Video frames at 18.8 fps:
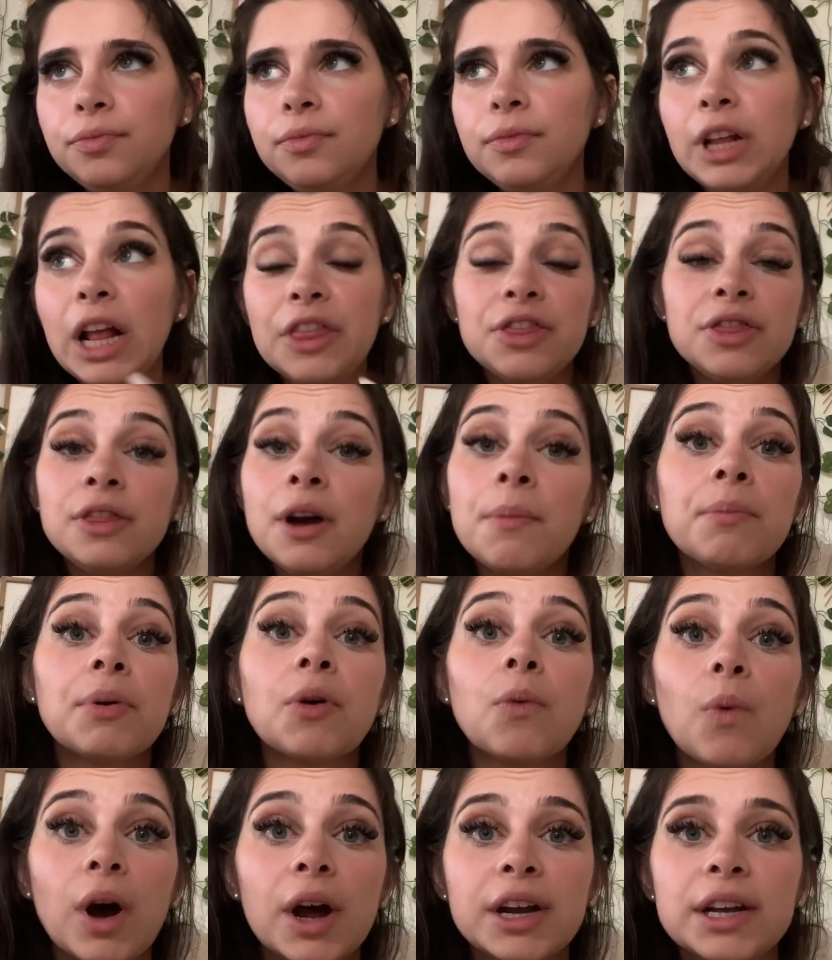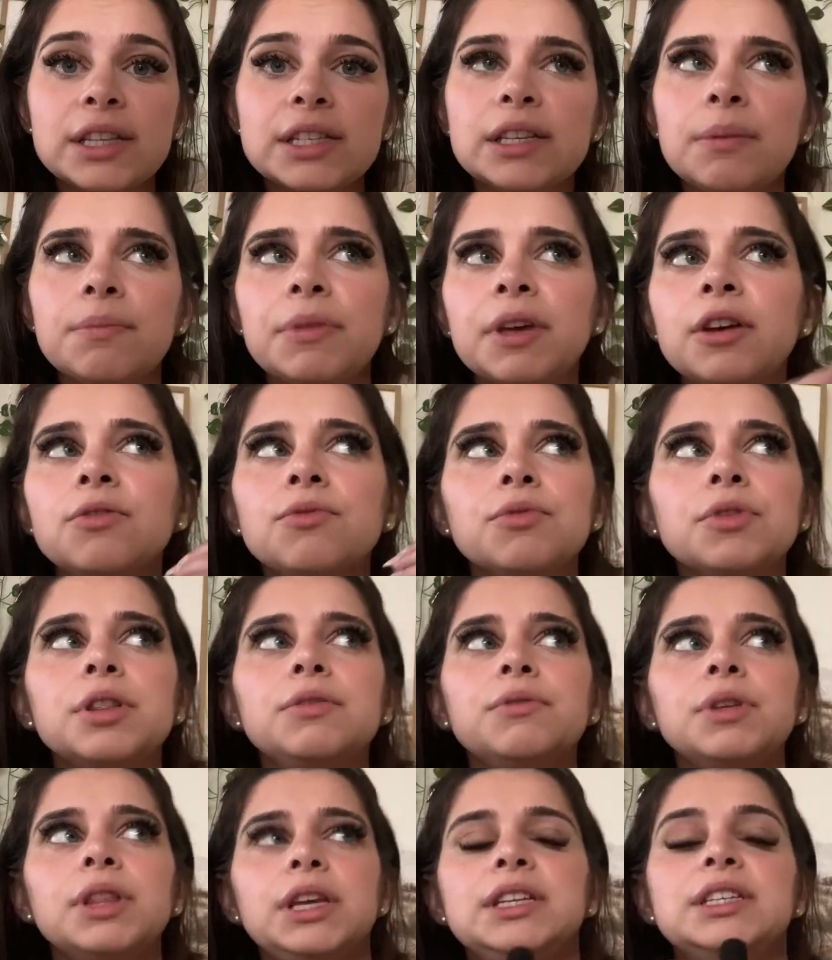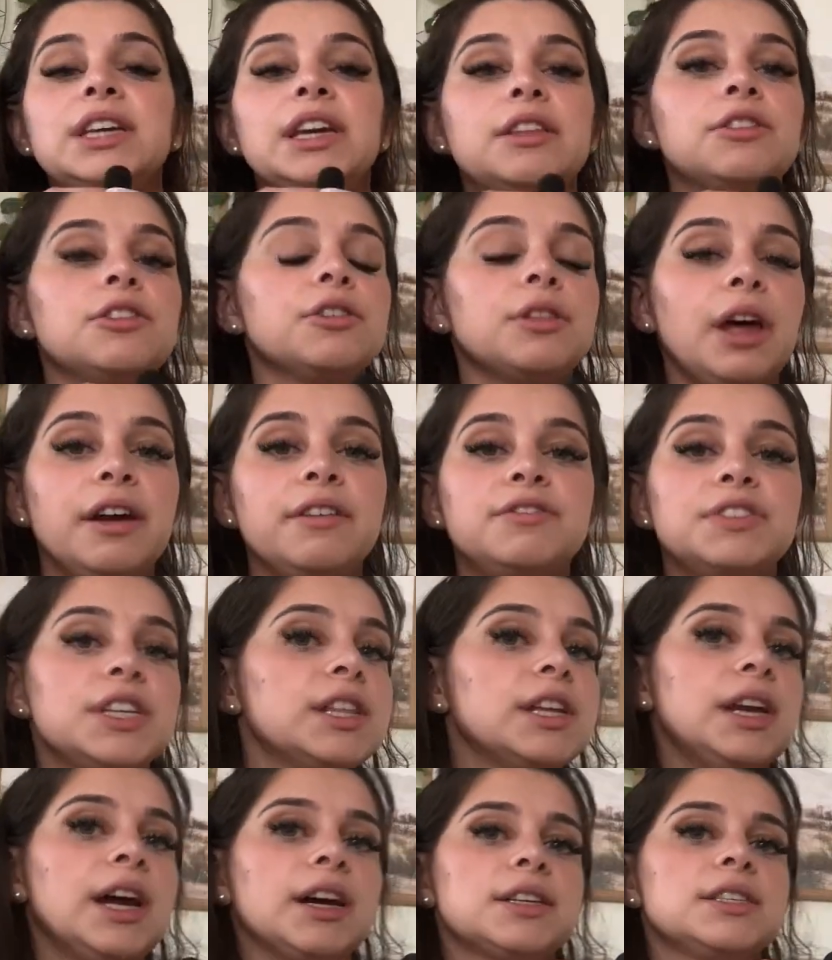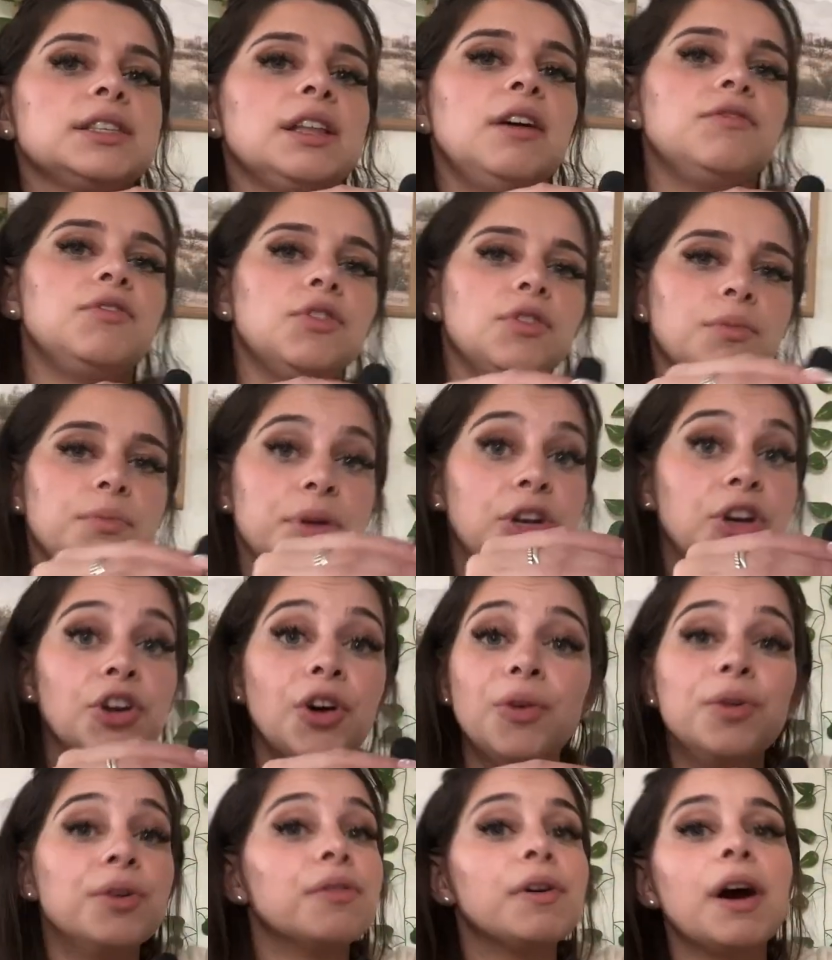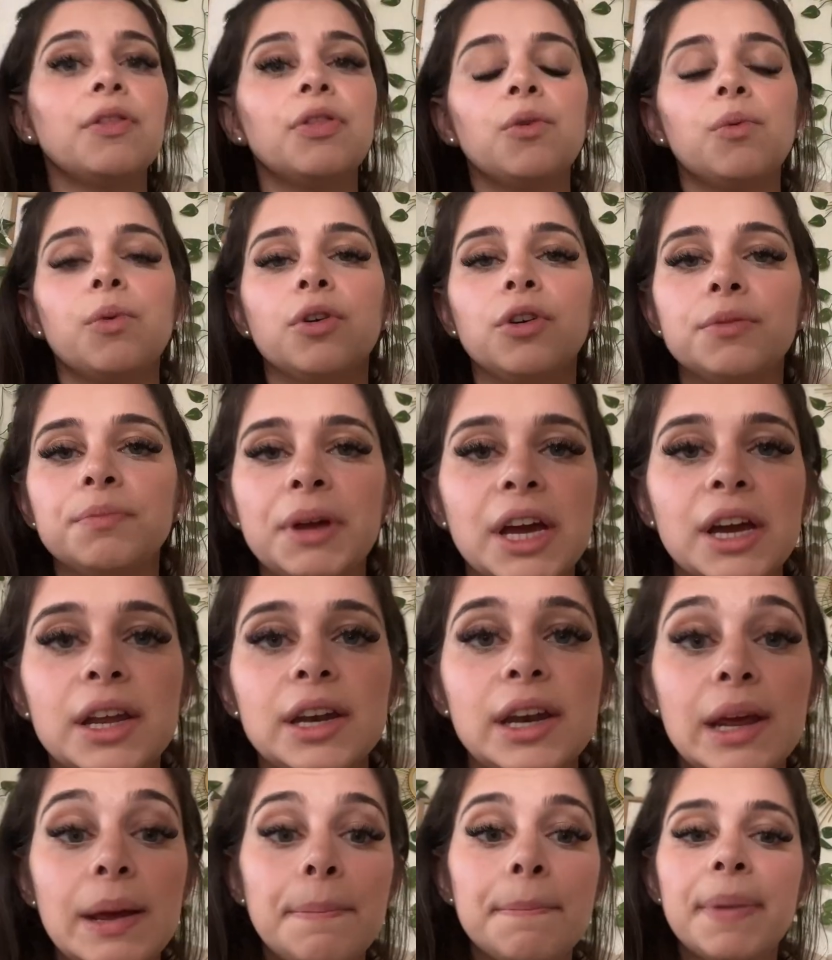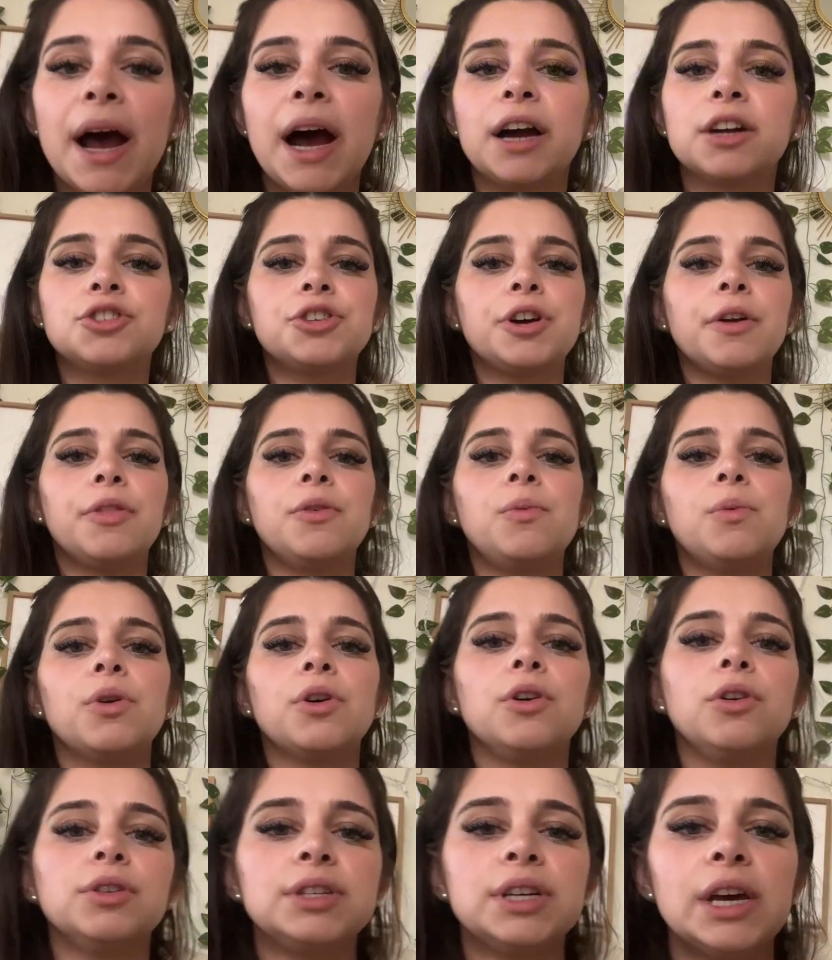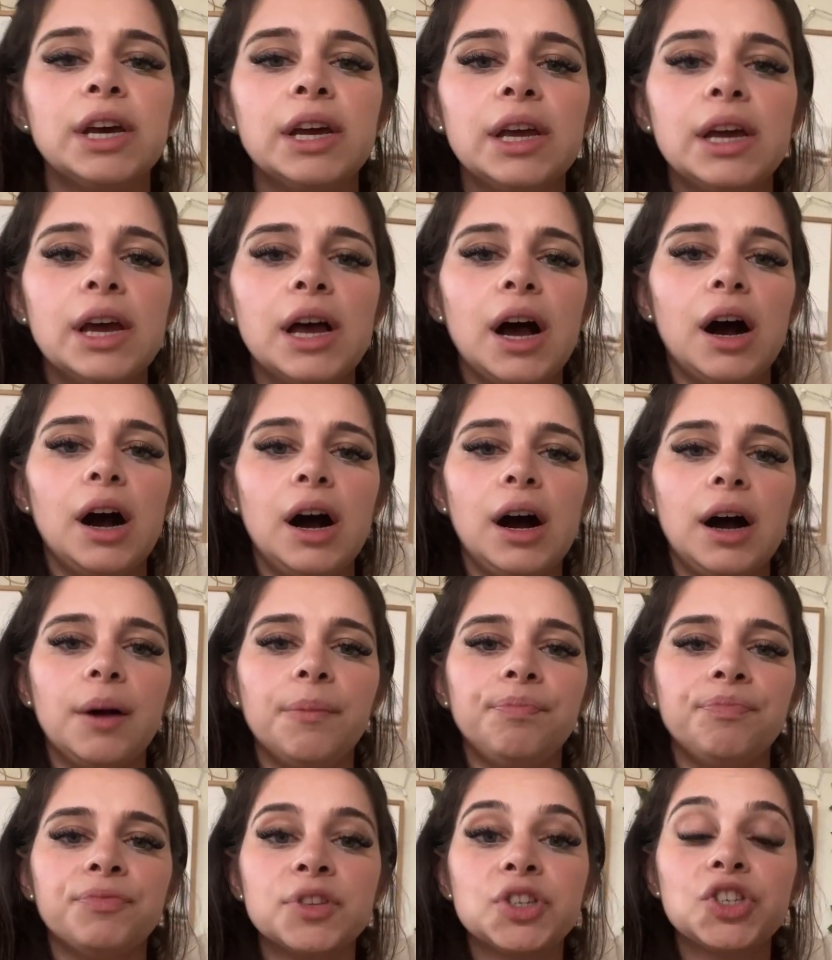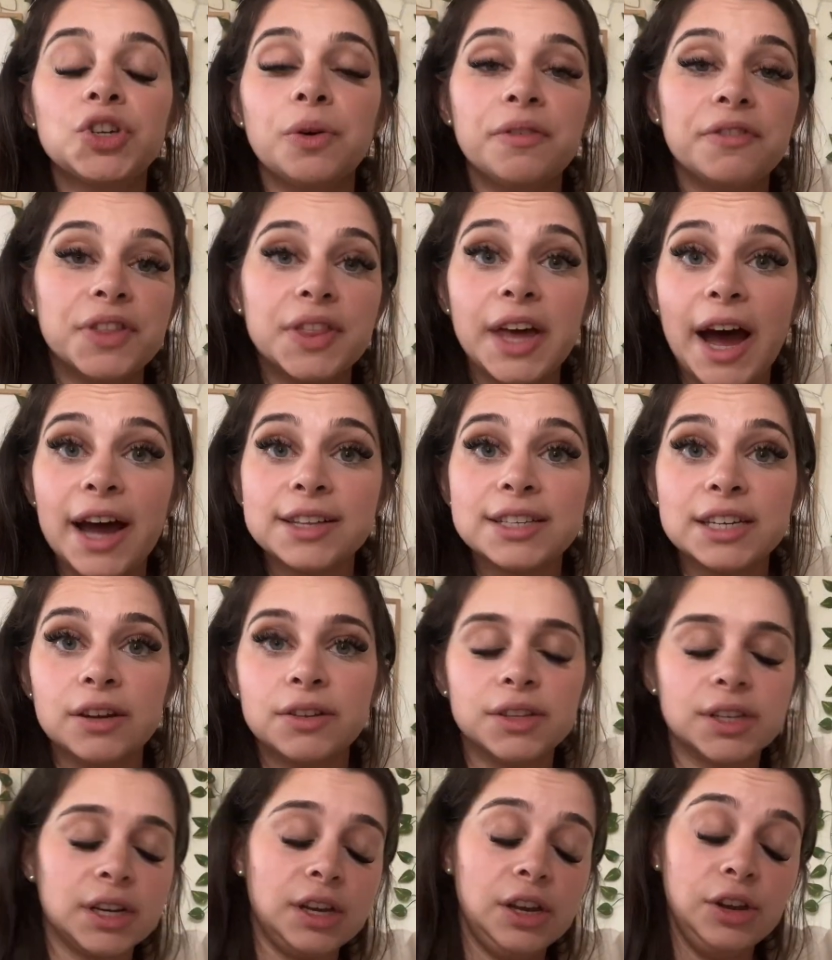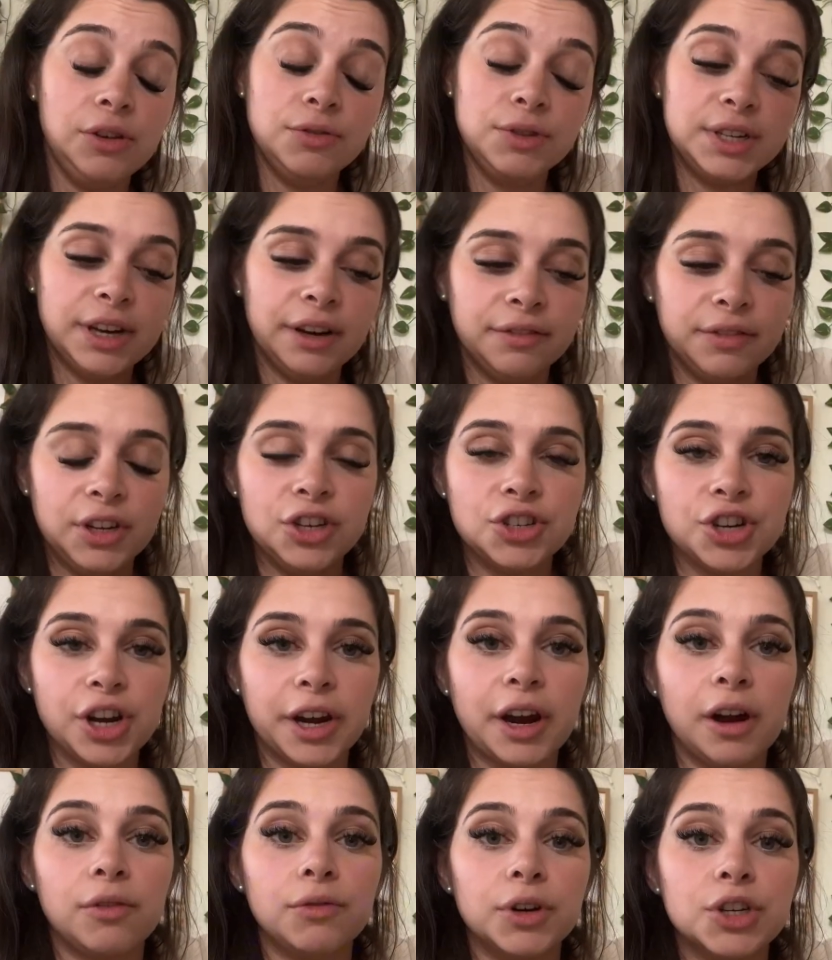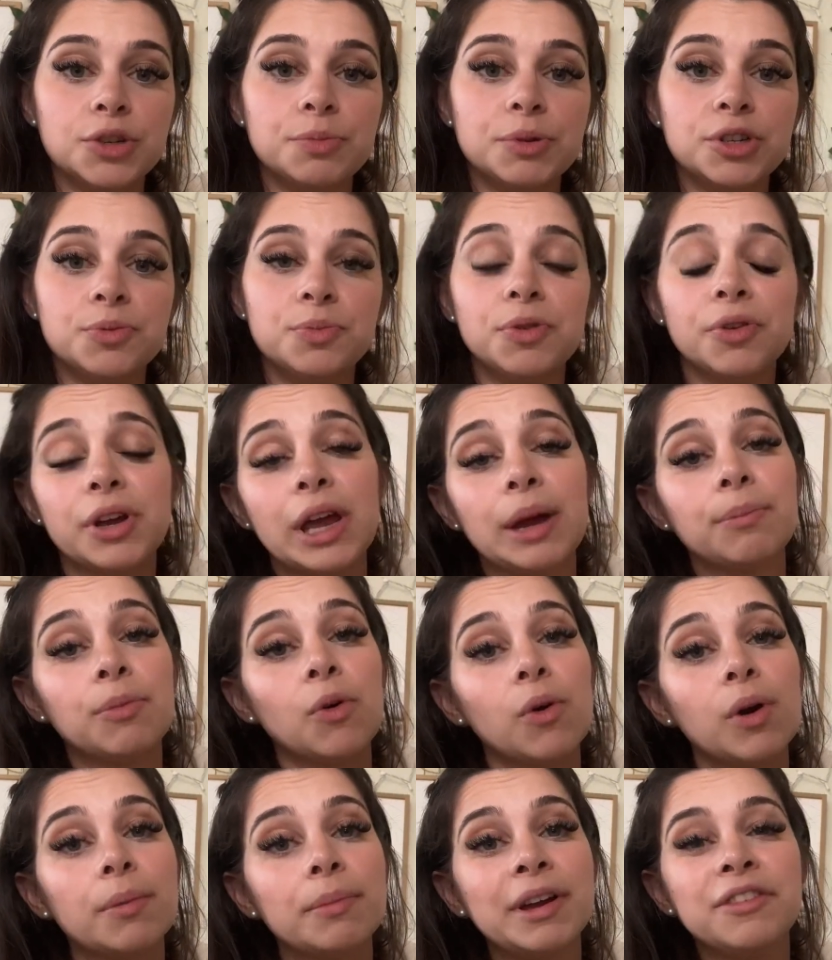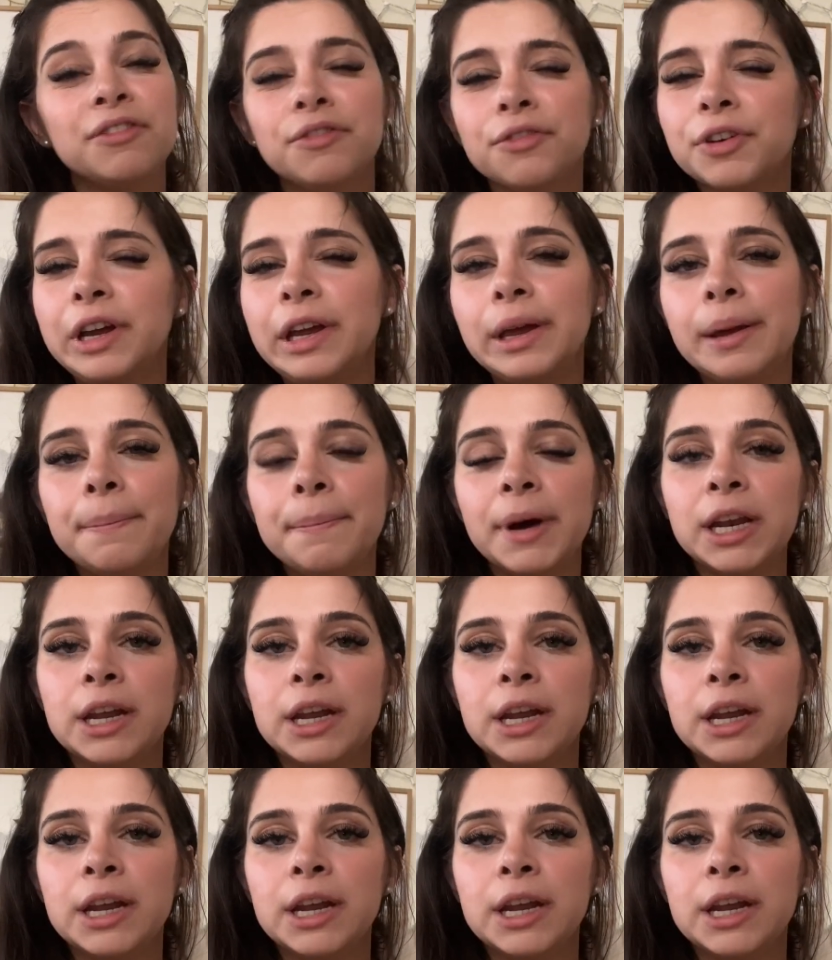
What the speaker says: number one at something and really, really take their life to the next level, be known around the world, make an impact around the world. So if that sounds like you, definitely check out Rich Bitch Bootcamp or my free Money